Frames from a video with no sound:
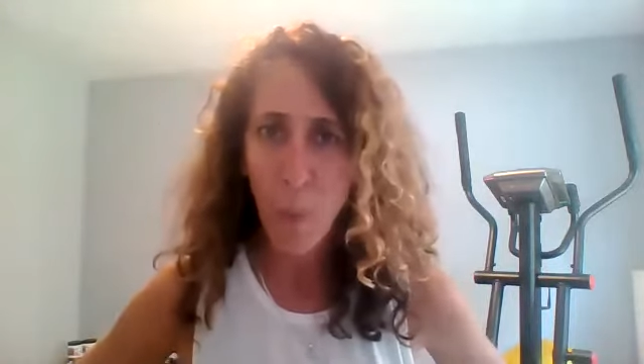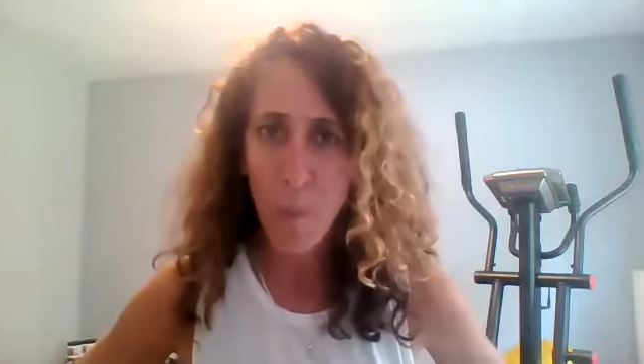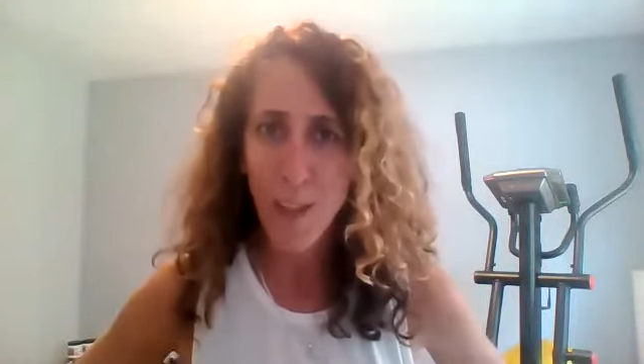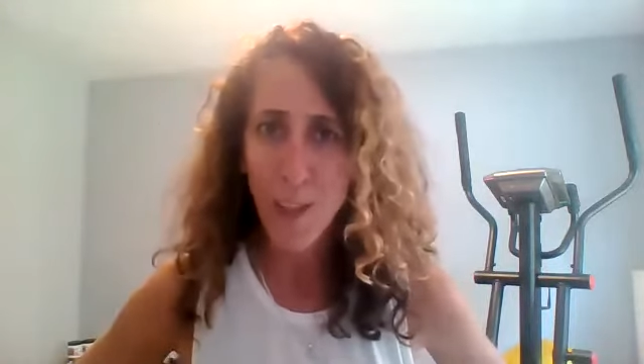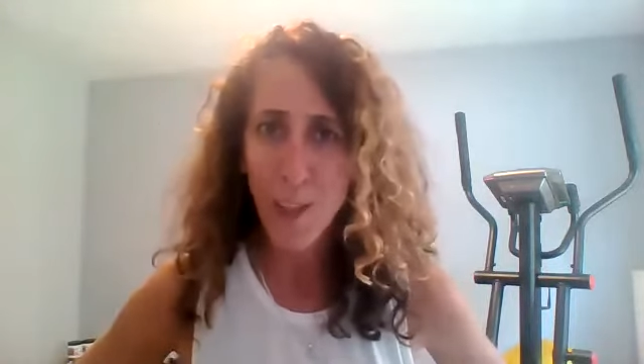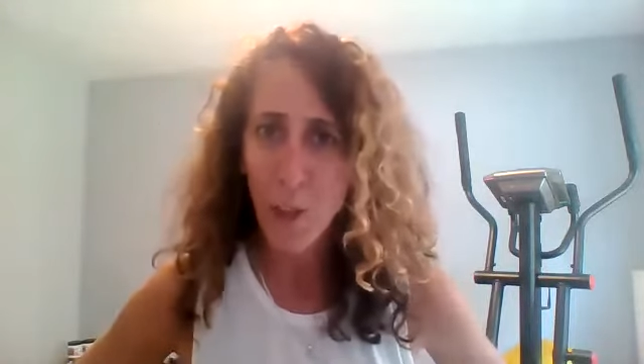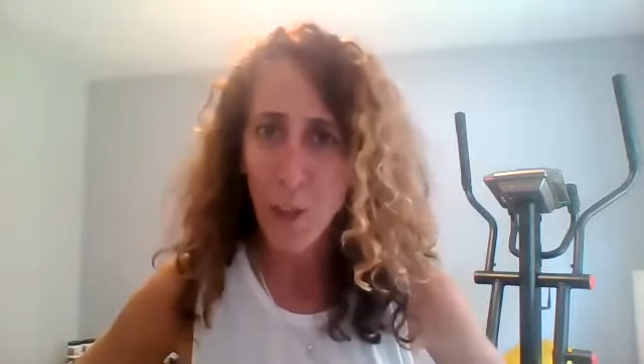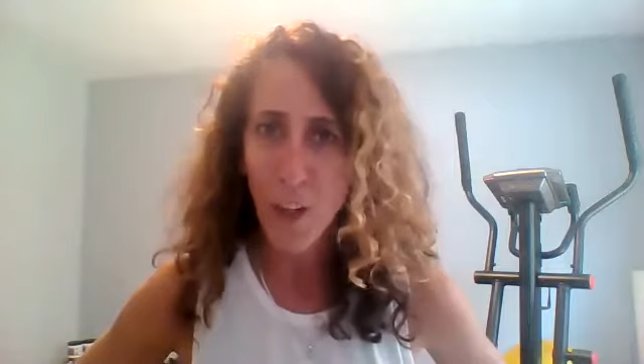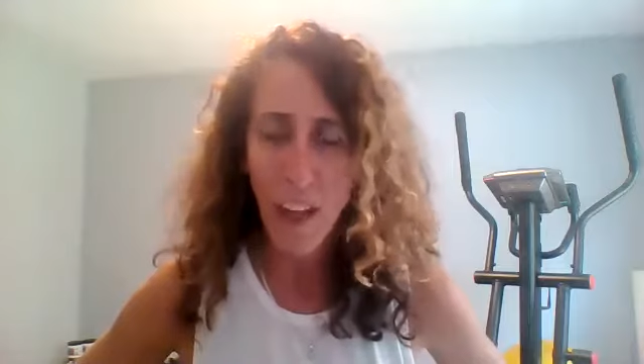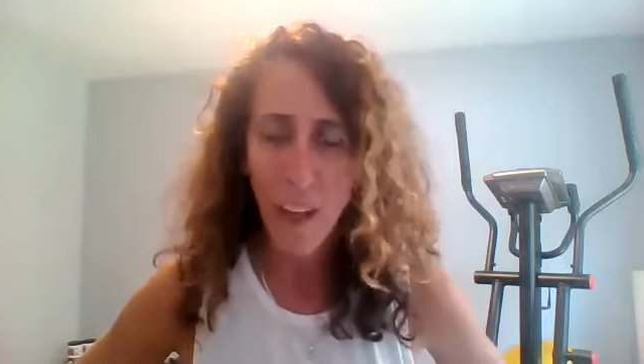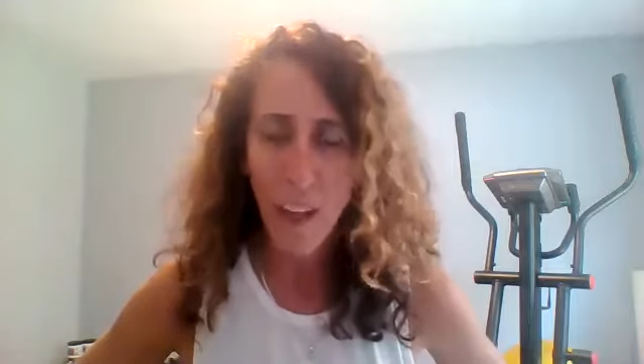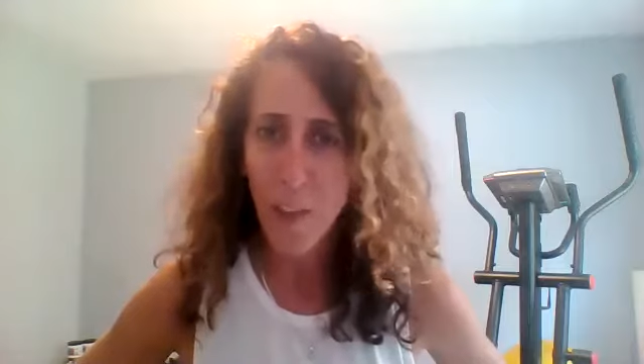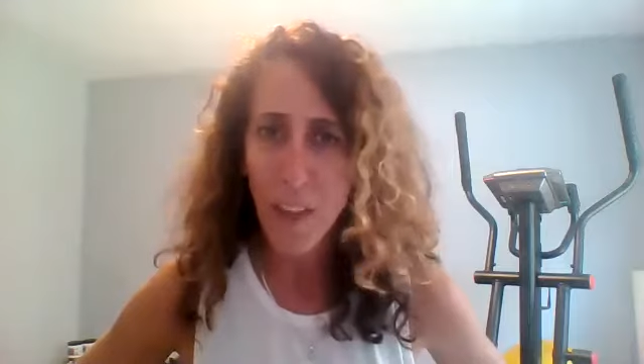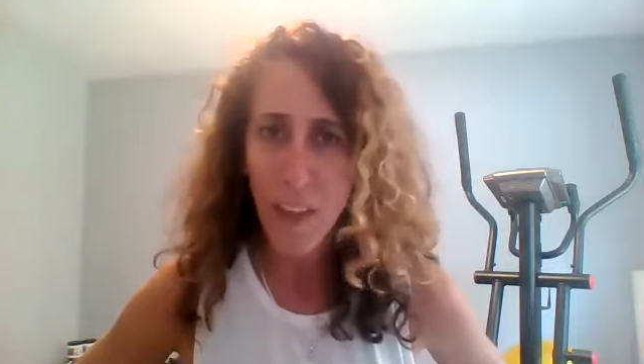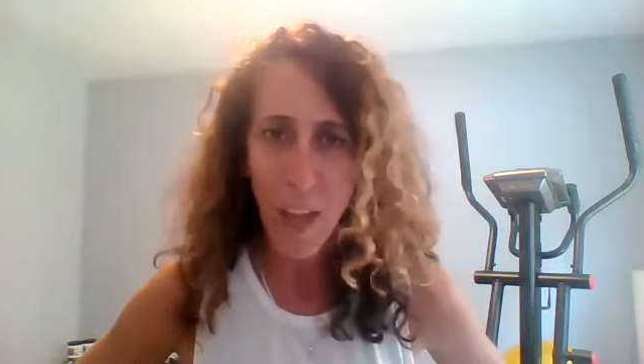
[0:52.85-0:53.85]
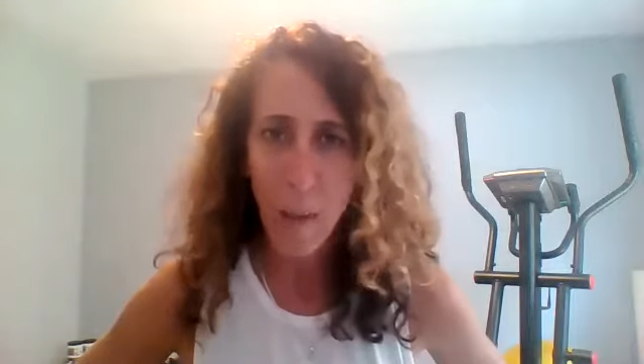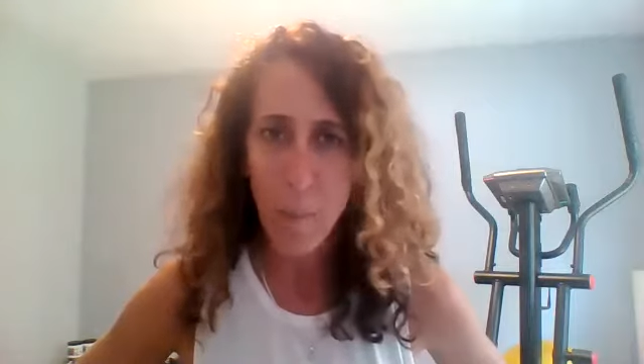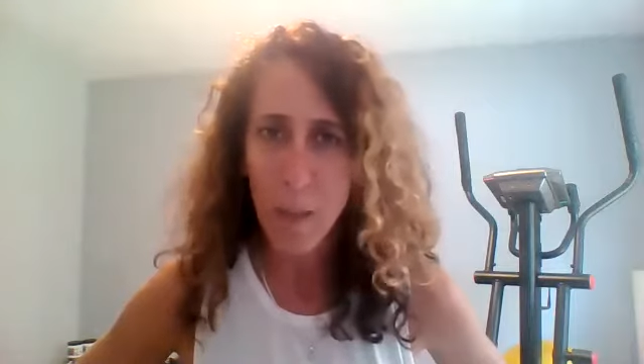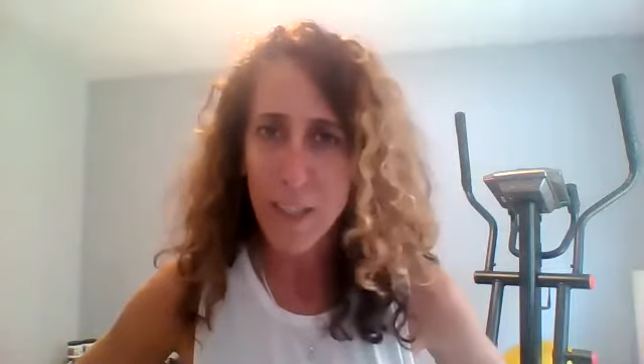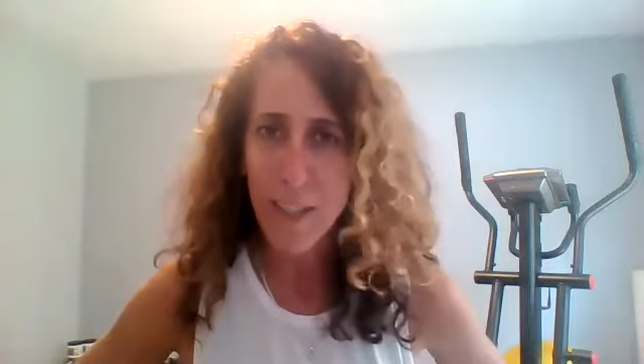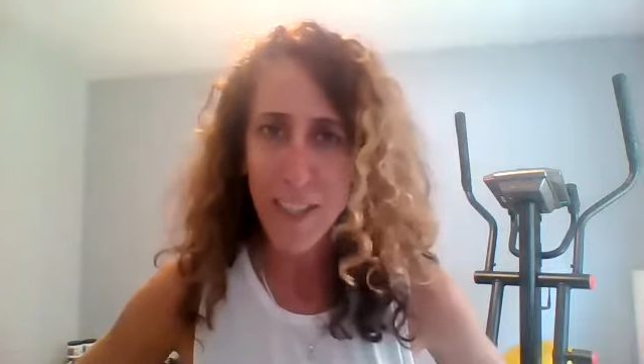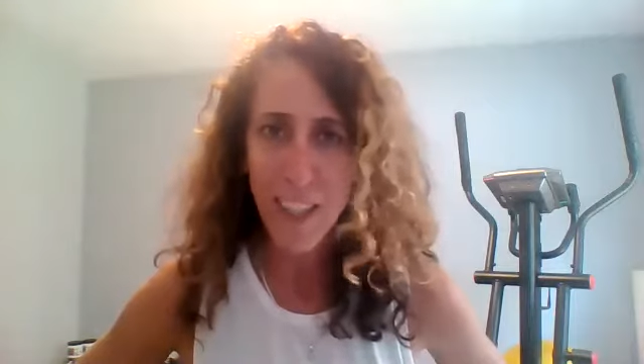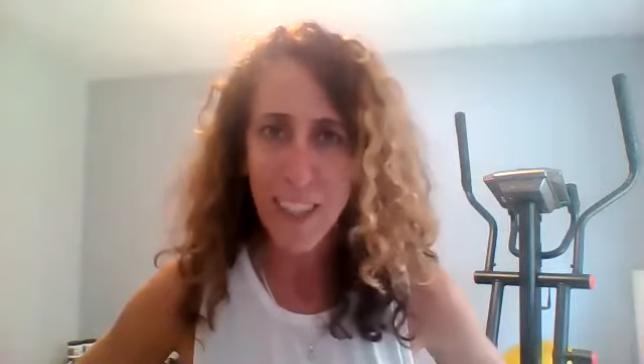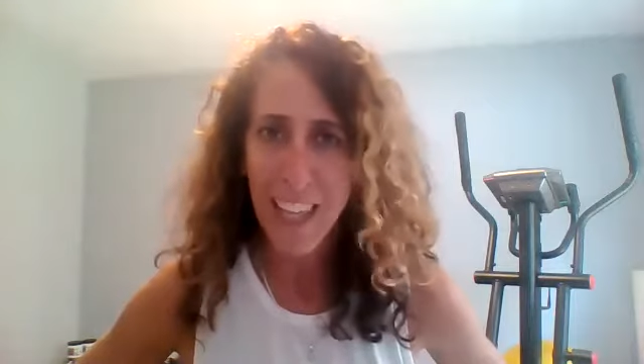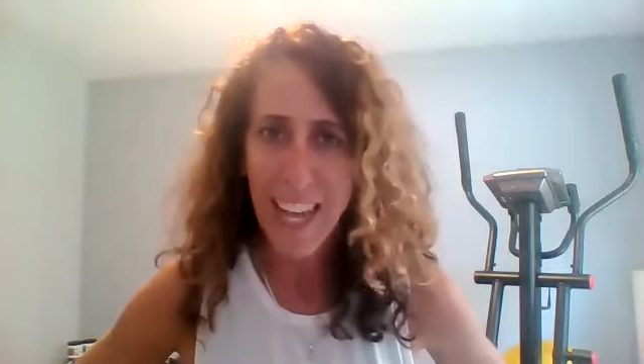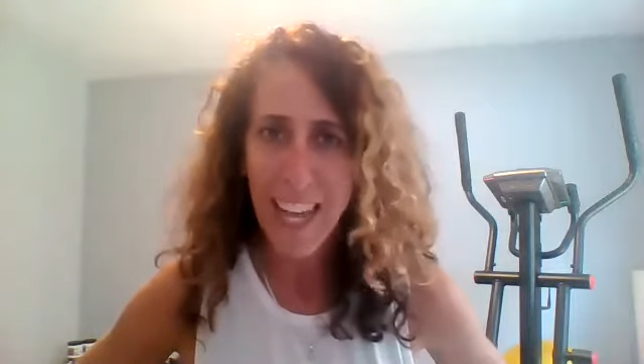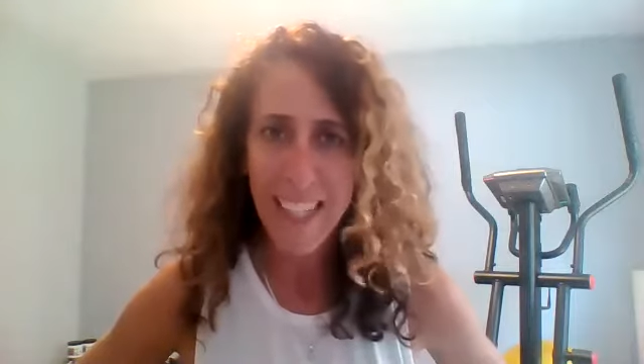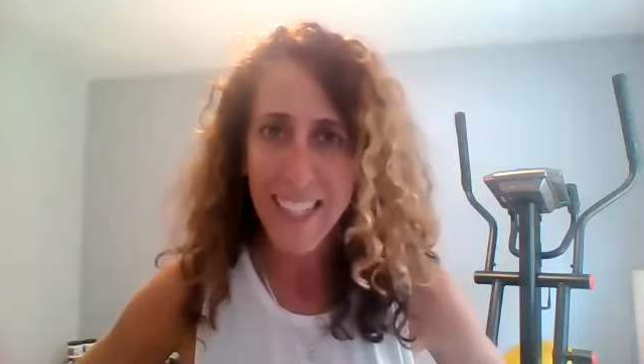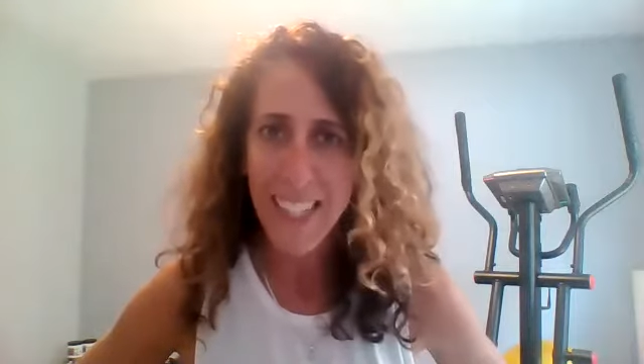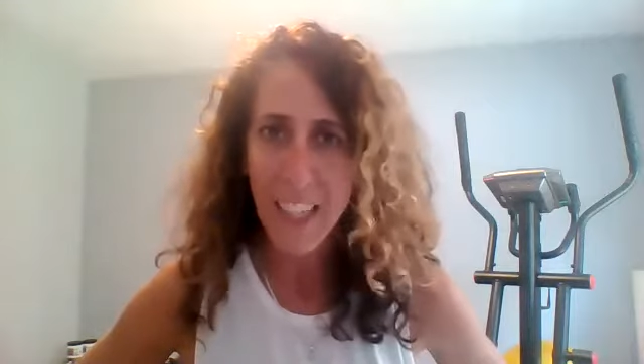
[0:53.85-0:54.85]
women learn healthy habits to
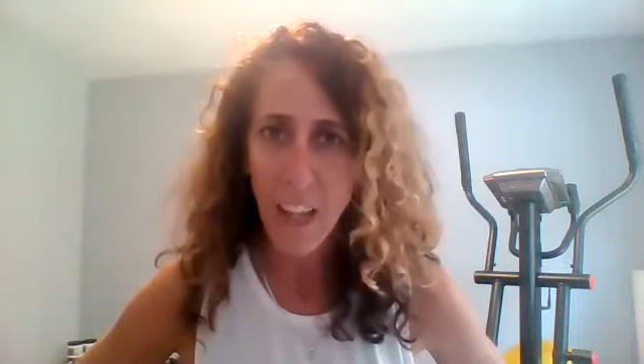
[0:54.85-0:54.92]
last